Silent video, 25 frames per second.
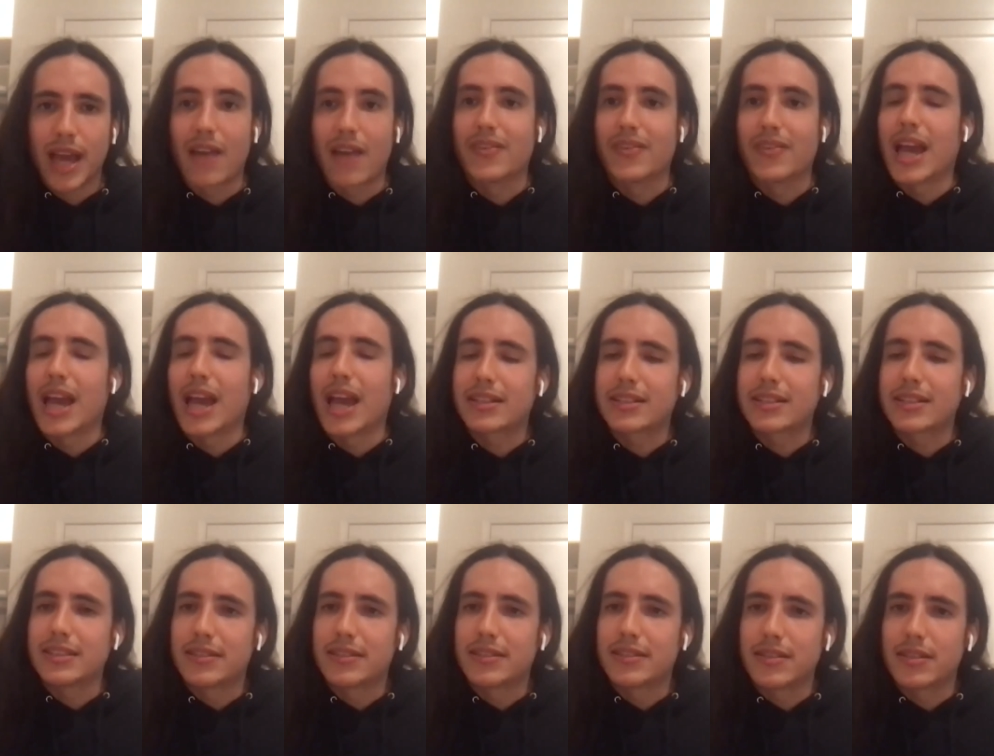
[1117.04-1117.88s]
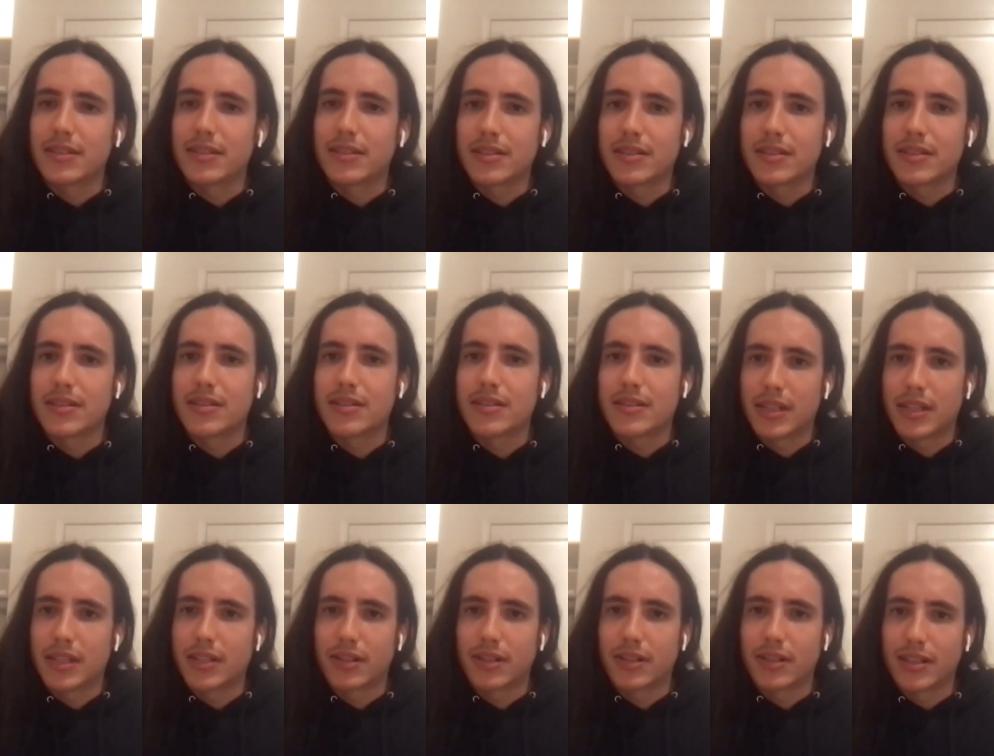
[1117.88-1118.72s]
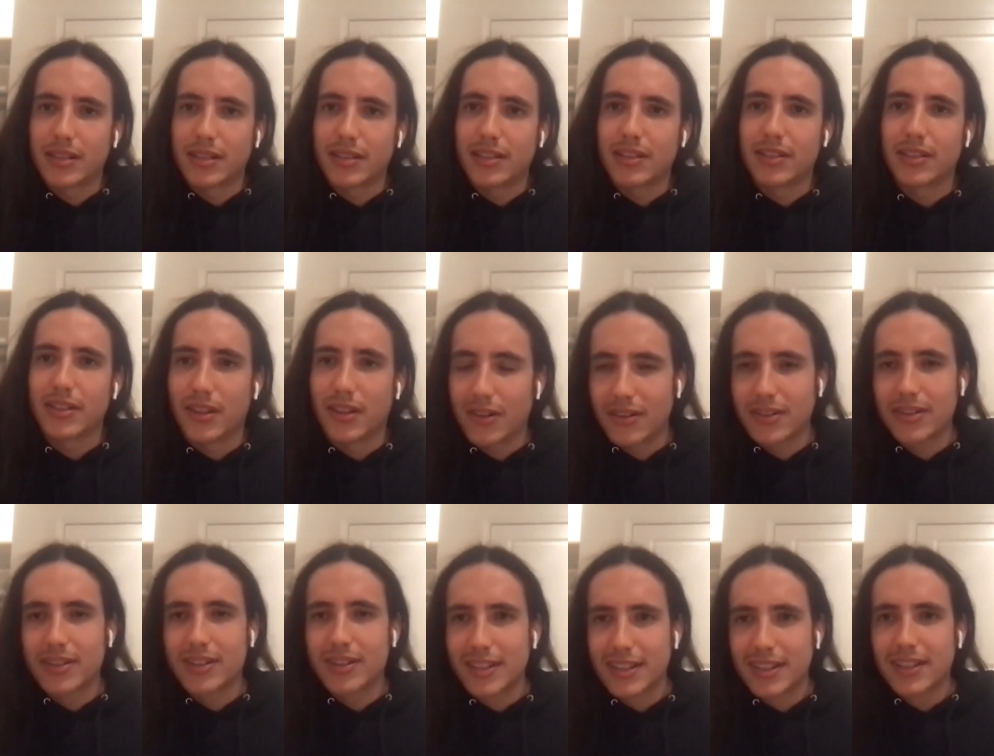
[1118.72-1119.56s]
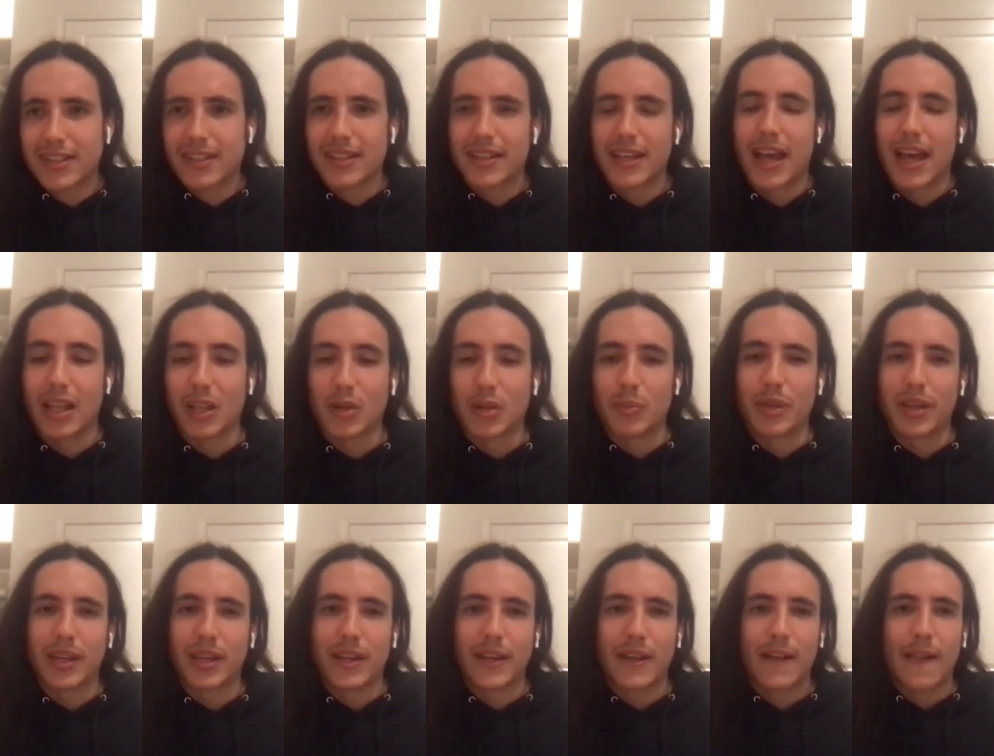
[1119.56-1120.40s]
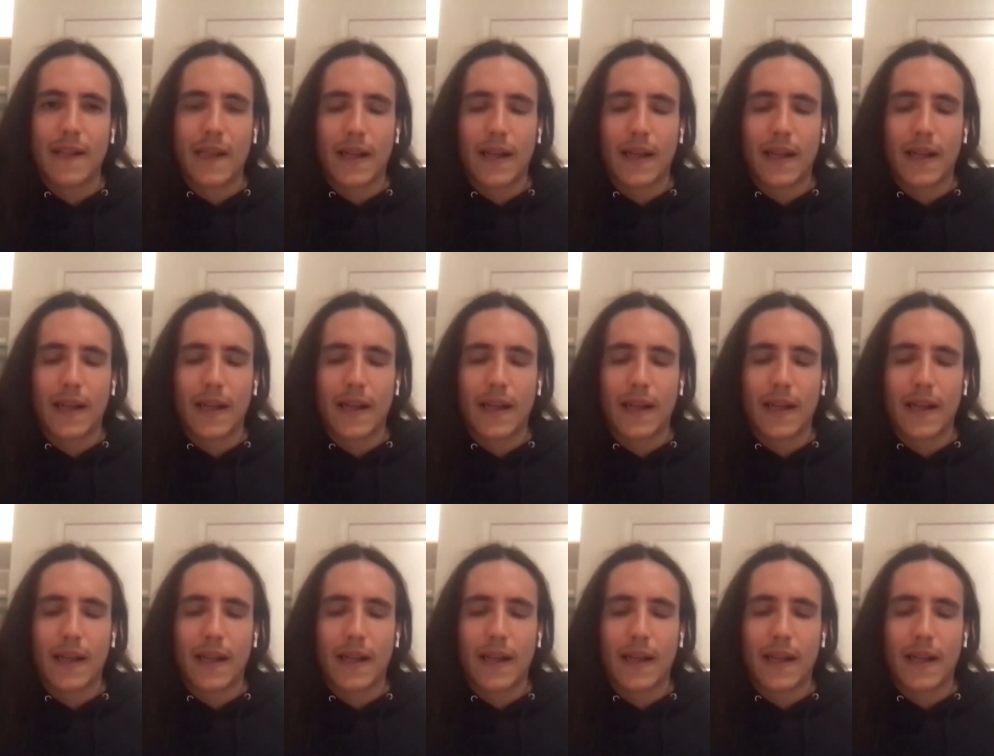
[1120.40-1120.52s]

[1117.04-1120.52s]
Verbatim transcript: having access to this sacred, you know, element.